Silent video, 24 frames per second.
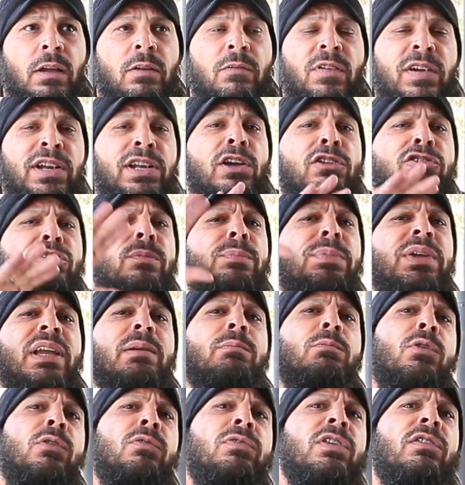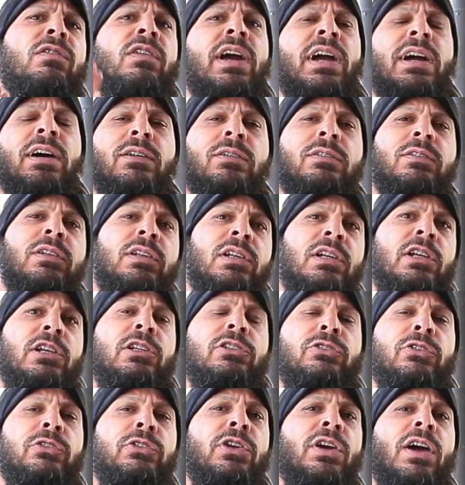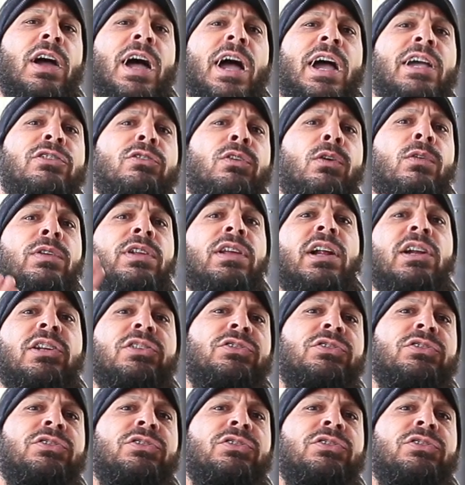Videos are being moved around, so your eyes are only on